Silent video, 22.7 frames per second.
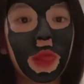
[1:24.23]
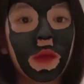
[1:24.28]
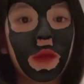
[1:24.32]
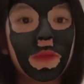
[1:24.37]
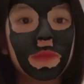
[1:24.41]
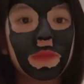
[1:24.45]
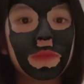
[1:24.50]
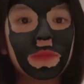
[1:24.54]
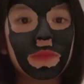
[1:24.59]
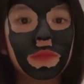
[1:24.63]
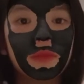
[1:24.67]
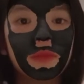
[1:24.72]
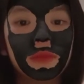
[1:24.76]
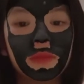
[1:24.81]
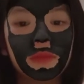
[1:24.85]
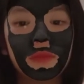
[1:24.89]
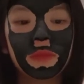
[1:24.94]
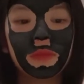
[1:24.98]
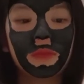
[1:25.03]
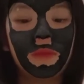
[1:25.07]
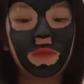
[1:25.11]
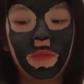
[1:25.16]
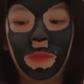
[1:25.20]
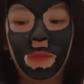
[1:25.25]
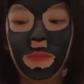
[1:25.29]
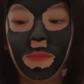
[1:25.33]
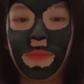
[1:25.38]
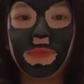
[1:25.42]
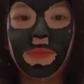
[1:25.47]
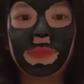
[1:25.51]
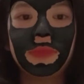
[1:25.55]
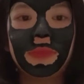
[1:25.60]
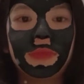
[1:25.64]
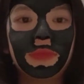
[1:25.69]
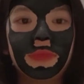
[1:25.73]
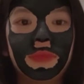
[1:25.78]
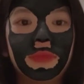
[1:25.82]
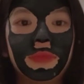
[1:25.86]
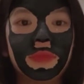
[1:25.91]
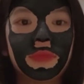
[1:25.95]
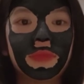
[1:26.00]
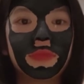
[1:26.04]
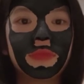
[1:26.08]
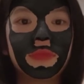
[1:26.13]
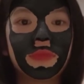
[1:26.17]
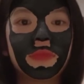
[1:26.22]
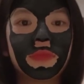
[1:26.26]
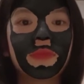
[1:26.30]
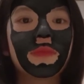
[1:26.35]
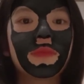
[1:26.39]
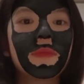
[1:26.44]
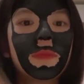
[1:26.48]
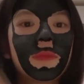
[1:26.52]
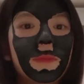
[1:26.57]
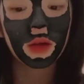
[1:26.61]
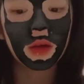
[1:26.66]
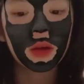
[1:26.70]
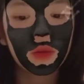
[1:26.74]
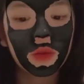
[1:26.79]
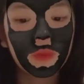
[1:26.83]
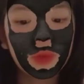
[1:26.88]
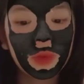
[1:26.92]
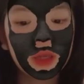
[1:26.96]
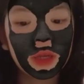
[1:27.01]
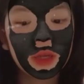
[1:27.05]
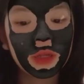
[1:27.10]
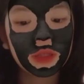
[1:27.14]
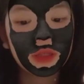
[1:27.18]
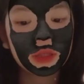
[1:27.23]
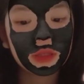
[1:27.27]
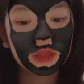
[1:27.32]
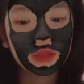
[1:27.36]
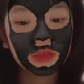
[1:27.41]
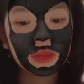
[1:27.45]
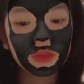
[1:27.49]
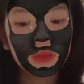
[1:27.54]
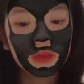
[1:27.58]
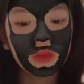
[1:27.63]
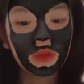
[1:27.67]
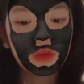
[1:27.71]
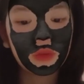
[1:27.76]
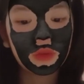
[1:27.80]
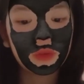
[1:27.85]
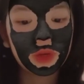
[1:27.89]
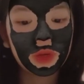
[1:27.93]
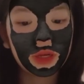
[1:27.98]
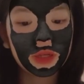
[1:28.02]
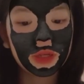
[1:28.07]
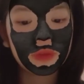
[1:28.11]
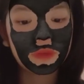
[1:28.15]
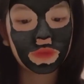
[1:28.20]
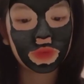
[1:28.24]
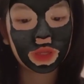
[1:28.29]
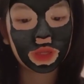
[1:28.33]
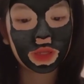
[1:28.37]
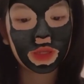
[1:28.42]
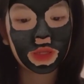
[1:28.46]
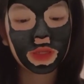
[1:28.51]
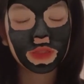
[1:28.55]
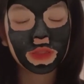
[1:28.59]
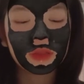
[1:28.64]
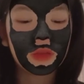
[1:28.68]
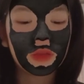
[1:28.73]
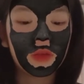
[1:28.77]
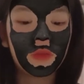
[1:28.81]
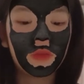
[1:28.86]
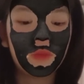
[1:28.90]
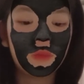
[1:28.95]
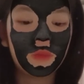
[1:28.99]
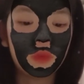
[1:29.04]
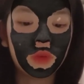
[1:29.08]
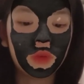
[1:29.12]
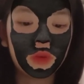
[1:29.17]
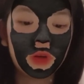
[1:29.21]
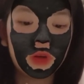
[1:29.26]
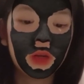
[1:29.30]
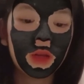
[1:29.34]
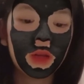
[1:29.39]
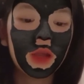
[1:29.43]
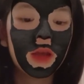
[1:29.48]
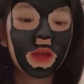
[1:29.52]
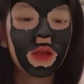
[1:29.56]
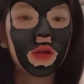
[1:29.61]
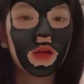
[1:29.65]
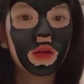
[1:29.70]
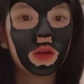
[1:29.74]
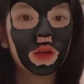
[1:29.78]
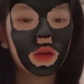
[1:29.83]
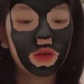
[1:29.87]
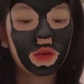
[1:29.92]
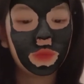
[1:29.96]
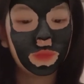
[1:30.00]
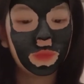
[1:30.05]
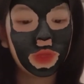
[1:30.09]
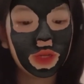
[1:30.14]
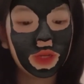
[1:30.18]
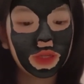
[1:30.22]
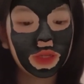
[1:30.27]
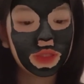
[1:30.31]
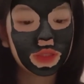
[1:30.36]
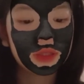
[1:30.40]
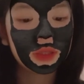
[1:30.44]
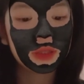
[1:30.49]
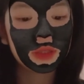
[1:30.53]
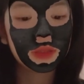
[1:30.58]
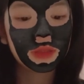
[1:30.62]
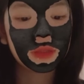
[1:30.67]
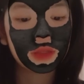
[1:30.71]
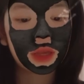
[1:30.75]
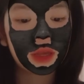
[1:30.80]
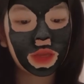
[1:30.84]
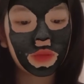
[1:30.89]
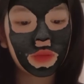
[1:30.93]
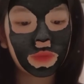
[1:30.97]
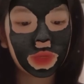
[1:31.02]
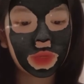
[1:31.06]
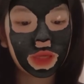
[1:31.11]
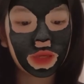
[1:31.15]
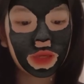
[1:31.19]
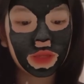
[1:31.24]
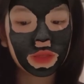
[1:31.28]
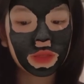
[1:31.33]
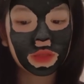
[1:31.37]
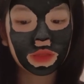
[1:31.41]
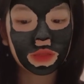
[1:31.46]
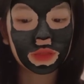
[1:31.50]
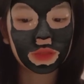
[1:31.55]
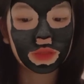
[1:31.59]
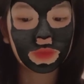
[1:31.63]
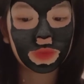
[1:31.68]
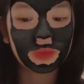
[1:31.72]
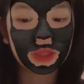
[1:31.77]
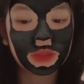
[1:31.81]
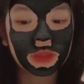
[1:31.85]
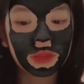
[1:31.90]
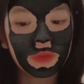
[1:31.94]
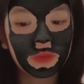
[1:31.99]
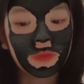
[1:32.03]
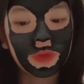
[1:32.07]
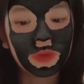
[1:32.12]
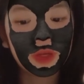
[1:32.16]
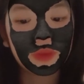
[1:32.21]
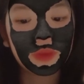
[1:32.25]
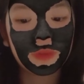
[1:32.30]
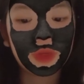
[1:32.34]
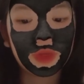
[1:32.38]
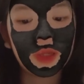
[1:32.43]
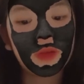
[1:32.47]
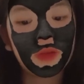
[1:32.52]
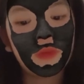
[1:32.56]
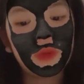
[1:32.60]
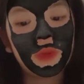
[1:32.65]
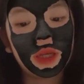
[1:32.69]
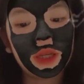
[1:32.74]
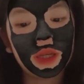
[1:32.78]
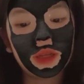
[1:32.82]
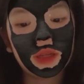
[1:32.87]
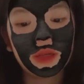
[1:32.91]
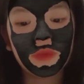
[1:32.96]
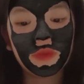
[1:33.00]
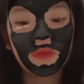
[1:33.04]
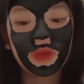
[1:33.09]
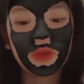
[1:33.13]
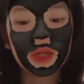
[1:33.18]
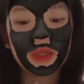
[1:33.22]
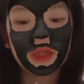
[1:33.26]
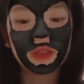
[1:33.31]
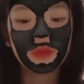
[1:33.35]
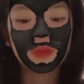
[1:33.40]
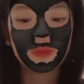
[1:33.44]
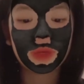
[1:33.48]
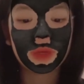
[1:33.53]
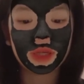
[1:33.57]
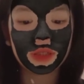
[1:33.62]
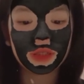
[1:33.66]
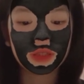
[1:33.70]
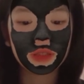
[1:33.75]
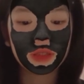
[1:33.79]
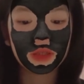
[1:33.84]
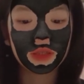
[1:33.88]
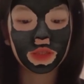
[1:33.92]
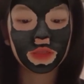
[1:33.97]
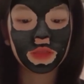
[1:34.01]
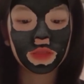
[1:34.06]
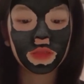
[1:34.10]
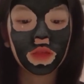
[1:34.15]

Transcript: availability to the other. Competition lowers the fitness of both. Competitions can be interspecific between different species